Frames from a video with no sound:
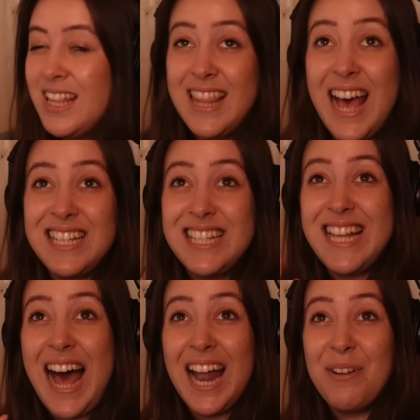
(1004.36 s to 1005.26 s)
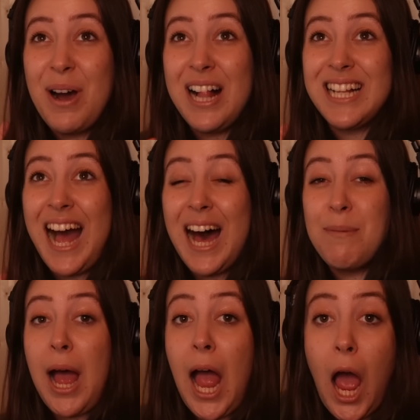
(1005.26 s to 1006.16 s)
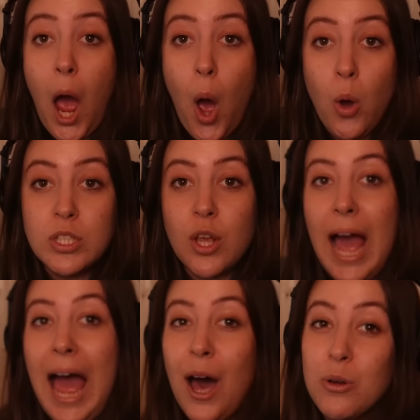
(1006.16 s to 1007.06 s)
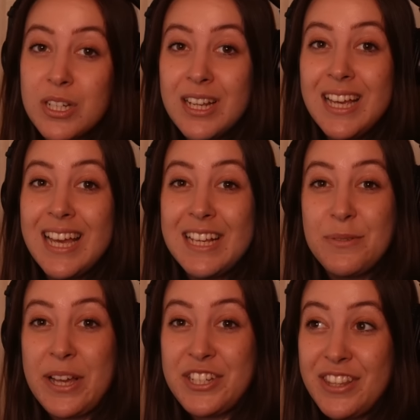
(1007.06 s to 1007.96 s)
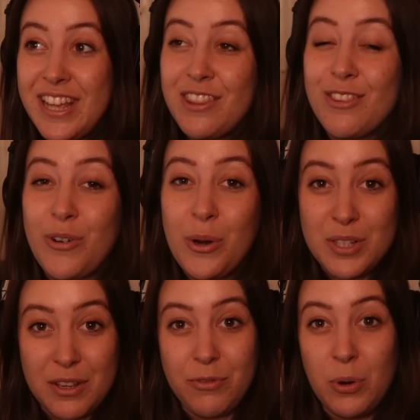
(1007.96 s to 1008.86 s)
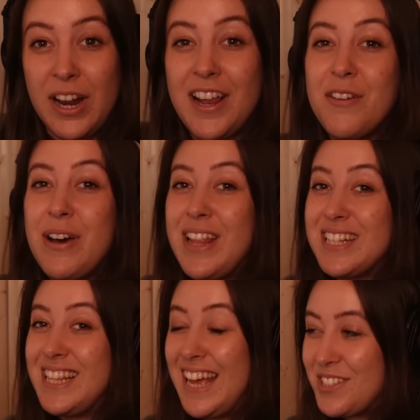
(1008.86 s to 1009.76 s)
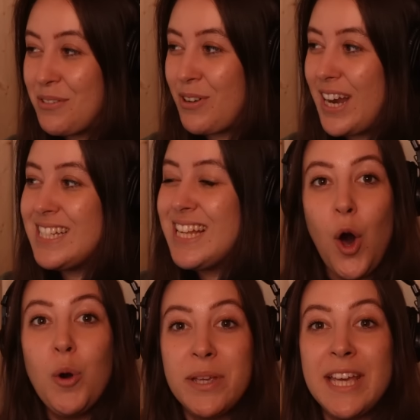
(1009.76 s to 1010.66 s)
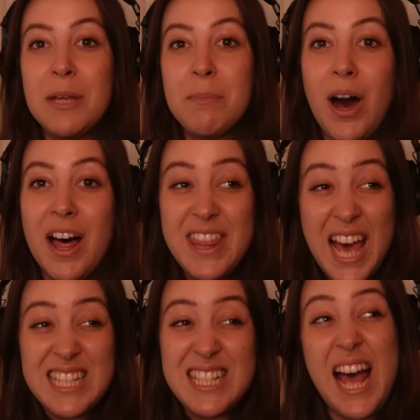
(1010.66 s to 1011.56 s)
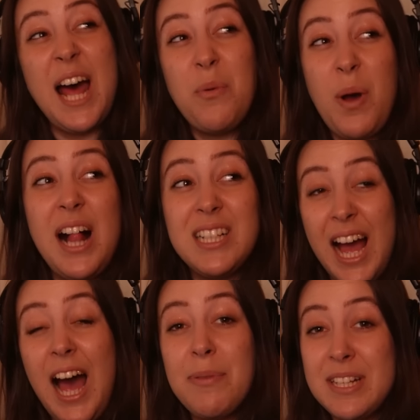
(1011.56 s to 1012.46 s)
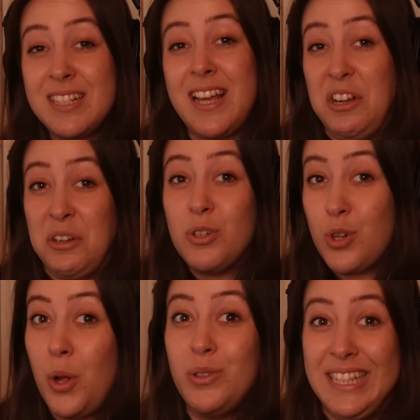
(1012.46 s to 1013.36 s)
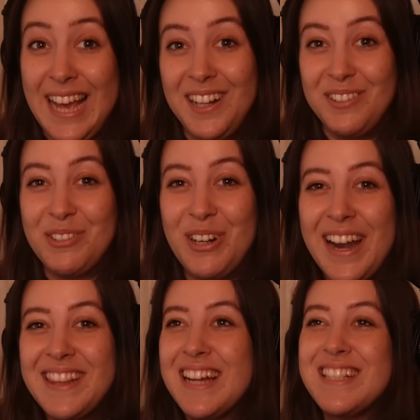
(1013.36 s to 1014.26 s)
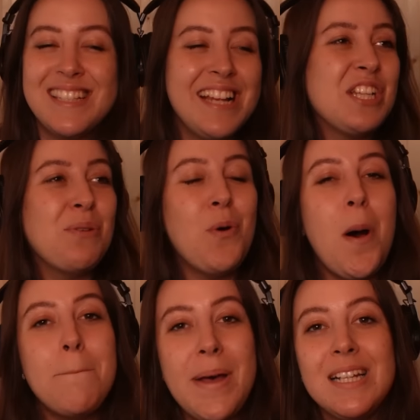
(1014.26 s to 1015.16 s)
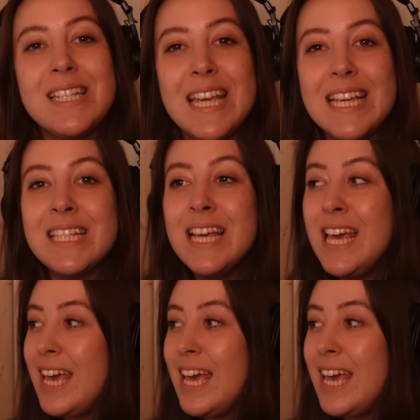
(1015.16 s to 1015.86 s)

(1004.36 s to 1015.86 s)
The sun will come out. So out is where she then throws it forward. And I love how that's at the end of the phrase. The whole beginning part. The sun will come. This is like a controlled yell, right? That's essentially what a belt is.